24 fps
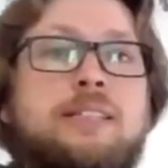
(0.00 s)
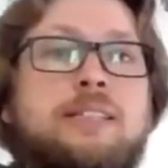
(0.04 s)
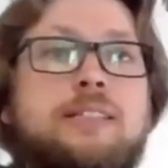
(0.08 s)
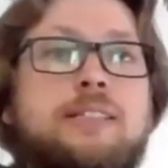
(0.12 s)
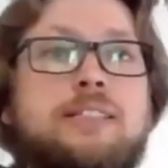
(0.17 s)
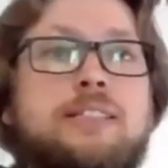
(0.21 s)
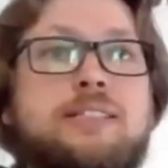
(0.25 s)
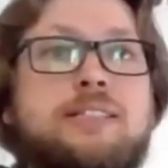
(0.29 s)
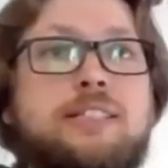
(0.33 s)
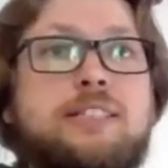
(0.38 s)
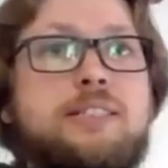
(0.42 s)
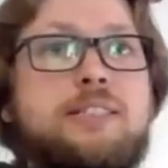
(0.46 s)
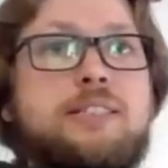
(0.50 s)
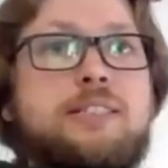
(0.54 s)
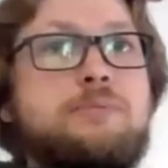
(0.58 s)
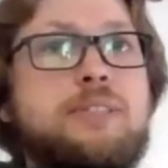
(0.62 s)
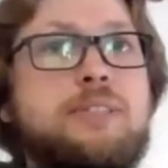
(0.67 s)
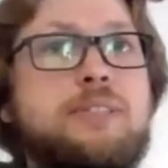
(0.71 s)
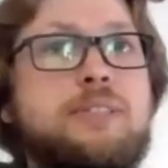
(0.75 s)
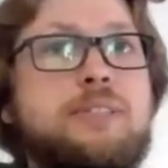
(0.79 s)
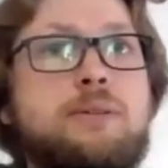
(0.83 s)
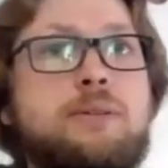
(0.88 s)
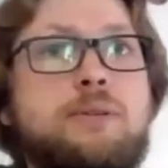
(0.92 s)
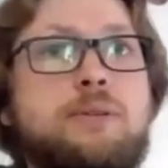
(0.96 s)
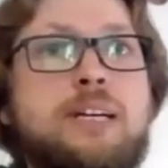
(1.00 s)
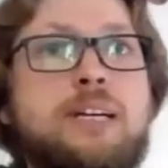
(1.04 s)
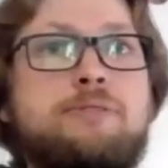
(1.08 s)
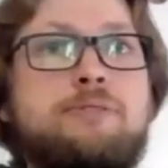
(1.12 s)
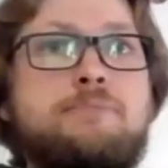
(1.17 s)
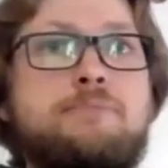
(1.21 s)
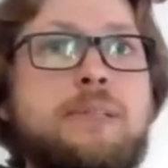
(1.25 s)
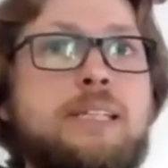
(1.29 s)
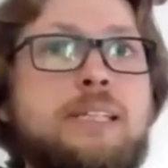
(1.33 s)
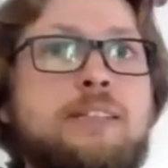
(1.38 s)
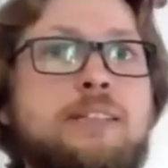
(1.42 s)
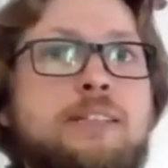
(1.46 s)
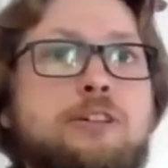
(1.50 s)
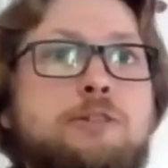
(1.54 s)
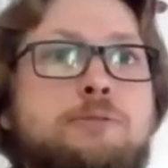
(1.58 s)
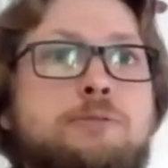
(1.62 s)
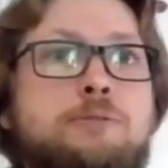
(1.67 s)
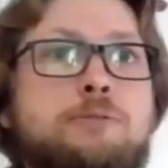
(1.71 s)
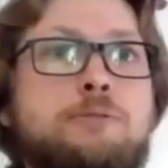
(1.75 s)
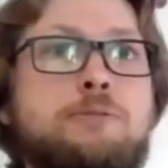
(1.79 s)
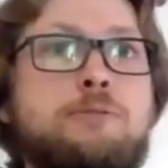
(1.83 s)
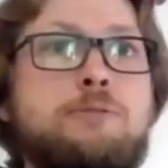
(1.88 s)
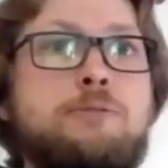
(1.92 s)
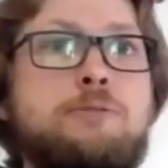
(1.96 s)
systems that we have built
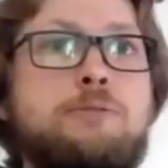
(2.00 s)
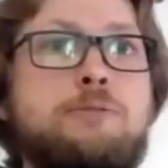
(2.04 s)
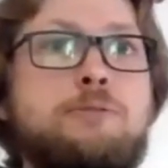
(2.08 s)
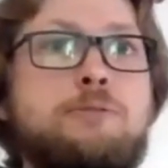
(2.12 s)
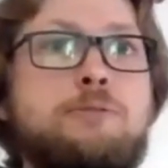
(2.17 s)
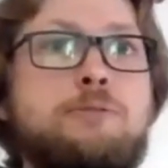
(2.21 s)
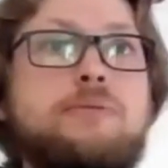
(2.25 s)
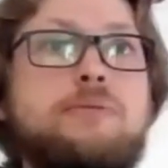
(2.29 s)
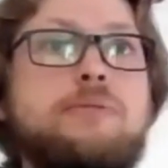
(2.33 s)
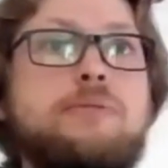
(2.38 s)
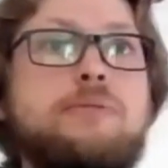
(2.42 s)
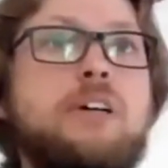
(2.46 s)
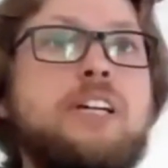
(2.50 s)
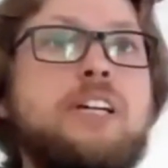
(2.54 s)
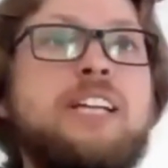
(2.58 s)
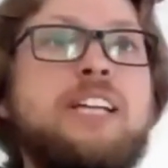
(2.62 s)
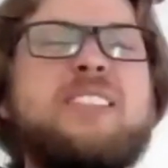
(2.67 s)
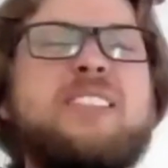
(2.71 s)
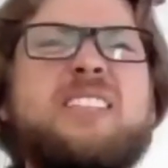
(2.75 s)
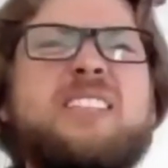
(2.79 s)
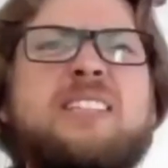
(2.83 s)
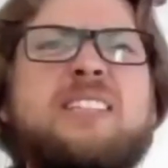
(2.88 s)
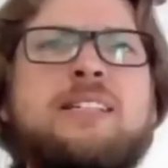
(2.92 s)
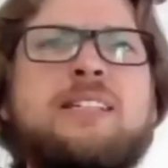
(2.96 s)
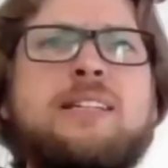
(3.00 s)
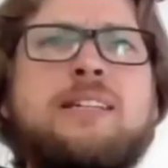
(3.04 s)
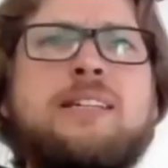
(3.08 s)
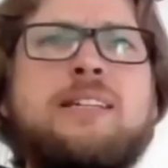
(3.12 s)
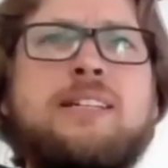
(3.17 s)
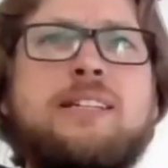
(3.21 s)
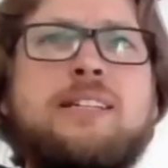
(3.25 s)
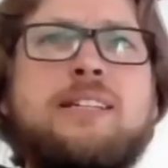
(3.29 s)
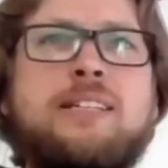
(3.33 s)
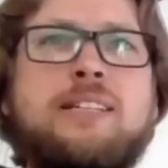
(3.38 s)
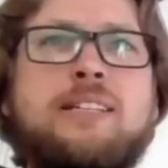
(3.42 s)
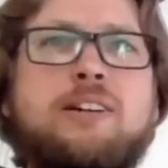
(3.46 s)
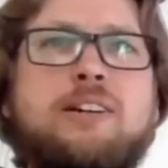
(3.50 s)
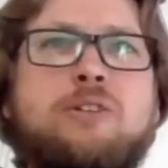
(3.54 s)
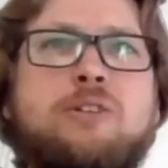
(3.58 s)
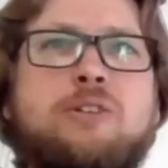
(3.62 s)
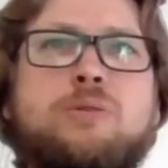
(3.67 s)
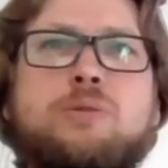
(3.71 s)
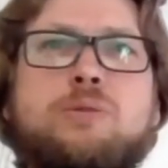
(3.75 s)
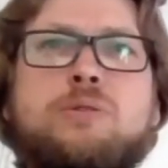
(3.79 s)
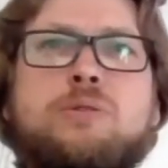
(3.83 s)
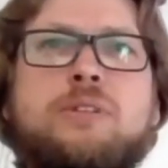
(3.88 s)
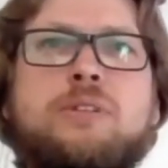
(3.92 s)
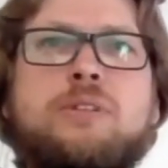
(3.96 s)
up, are getting
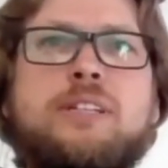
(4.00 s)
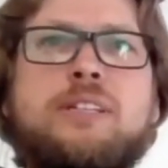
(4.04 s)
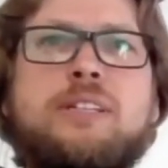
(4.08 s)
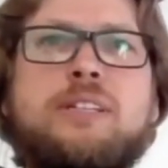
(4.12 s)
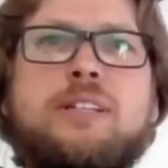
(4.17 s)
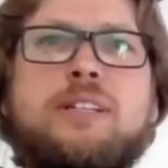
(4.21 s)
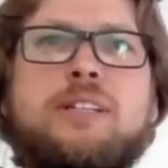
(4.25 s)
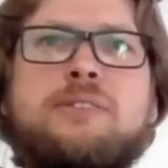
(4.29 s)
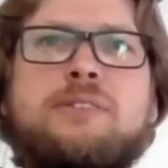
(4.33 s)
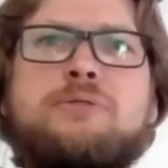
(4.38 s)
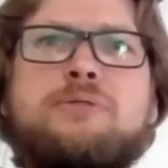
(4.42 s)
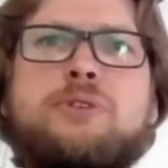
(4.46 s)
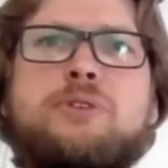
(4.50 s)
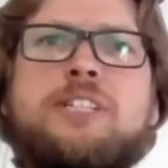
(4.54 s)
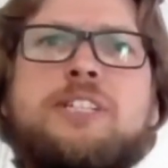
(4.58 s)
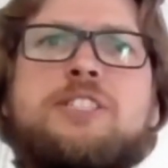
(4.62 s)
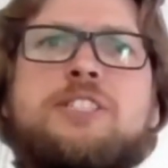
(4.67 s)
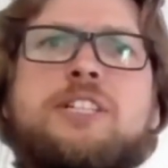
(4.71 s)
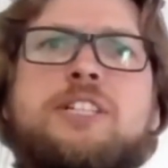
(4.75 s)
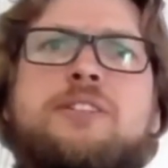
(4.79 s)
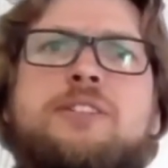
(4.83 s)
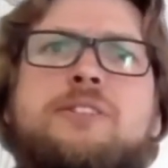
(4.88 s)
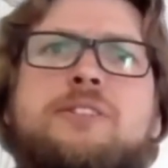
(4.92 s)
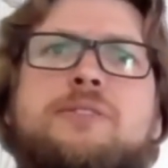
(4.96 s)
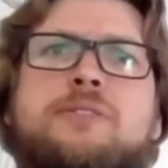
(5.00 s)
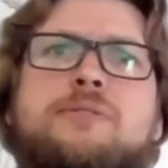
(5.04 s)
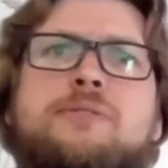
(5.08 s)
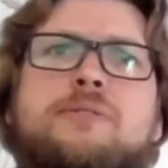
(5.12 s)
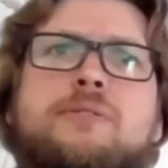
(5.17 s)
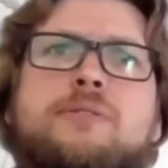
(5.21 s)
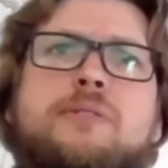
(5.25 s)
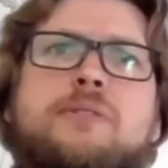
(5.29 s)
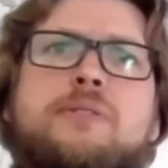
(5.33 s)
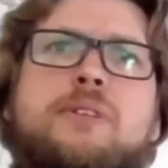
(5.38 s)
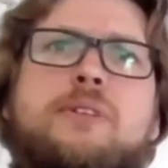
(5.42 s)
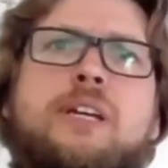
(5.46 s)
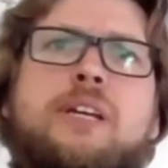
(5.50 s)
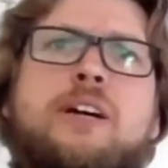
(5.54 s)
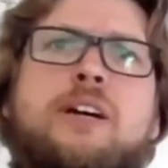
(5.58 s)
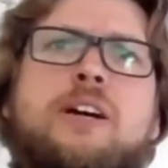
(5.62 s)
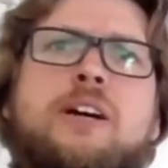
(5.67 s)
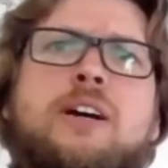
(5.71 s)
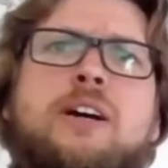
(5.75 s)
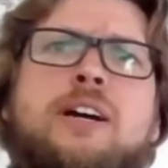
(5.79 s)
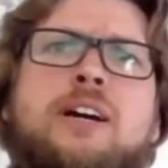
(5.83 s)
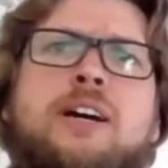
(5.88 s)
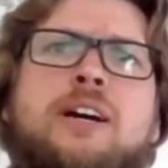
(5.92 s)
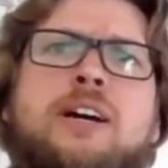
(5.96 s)
old and rigid. They
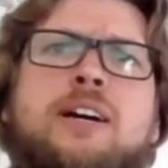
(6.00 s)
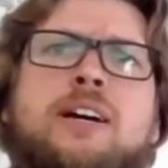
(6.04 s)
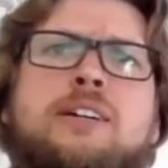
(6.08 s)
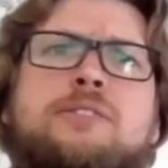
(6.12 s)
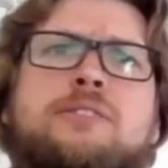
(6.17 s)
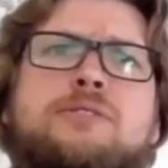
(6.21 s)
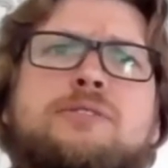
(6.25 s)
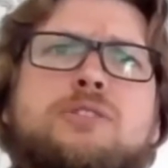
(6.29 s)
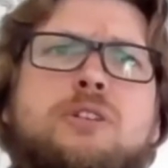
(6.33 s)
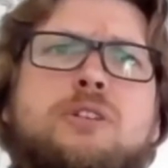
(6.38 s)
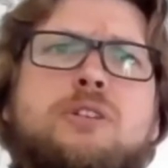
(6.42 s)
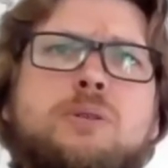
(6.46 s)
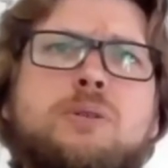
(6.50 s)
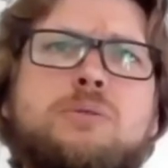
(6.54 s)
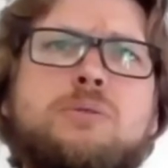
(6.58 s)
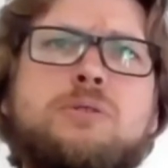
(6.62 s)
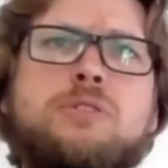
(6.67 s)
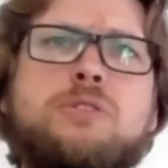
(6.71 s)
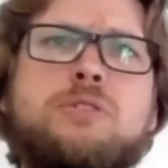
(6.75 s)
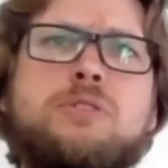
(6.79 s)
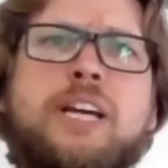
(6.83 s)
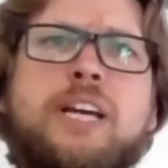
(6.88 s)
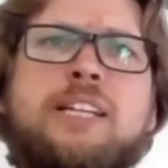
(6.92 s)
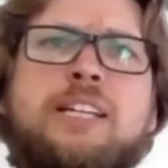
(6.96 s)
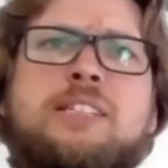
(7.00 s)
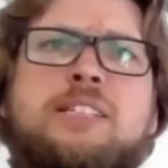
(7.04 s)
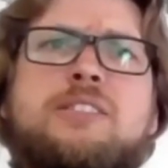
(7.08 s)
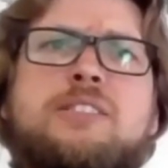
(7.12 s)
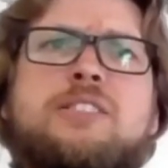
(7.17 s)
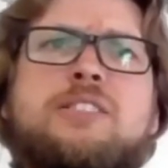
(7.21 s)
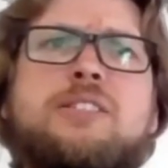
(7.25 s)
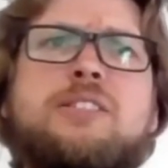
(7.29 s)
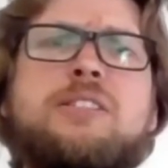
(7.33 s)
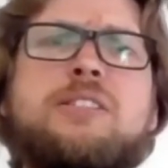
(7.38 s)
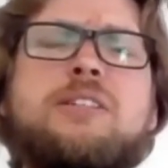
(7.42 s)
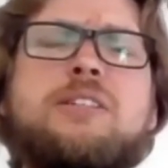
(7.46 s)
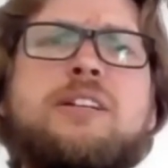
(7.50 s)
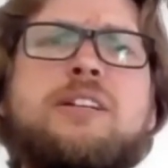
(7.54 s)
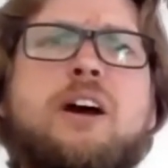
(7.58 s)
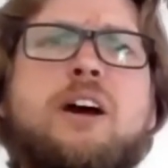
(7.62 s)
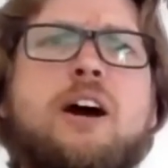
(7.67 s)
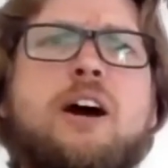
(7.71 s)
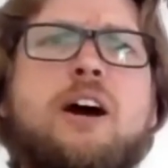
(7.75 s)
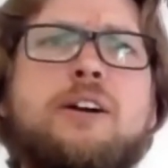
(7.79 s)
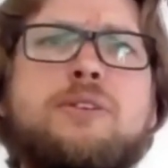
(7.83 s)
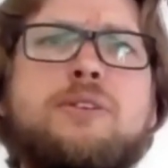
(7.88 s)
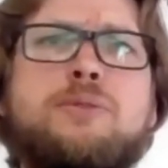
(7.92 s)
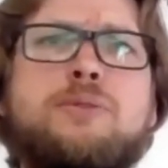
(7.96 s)
are slow to change and
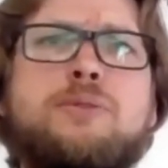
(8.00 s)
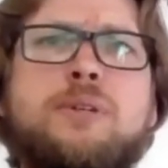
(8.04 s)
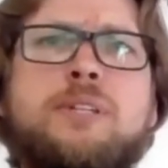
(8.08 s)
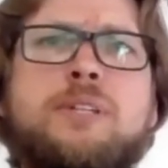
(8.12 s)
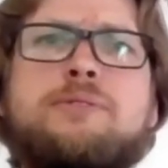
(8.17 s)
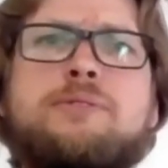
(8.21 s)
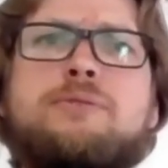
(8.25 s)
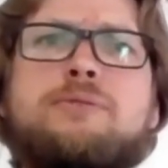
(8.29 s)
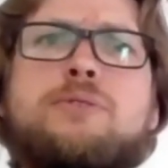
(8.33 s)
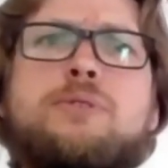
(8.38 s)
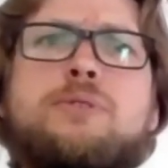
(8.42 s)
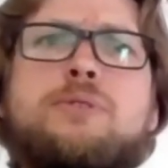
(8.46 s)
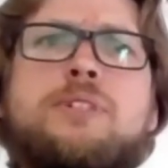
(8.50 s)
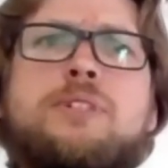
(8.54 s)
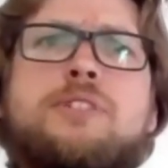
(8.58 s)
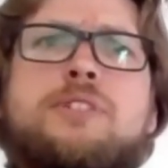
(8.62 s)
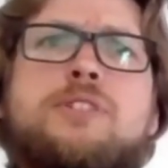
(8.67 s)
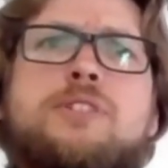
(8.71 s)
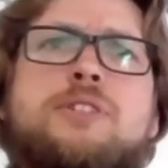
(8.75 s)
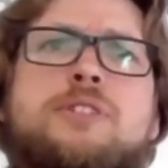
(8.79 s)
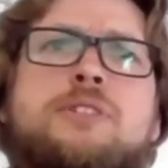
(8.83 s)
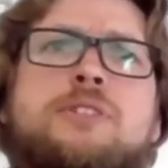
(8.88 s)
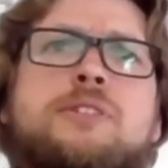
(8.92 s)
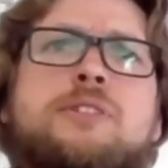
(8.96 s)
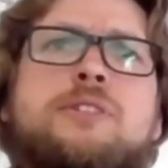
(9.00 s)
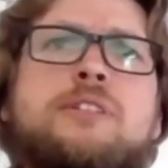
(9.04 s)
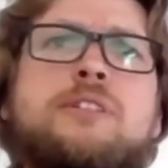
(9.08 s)
hard to influence.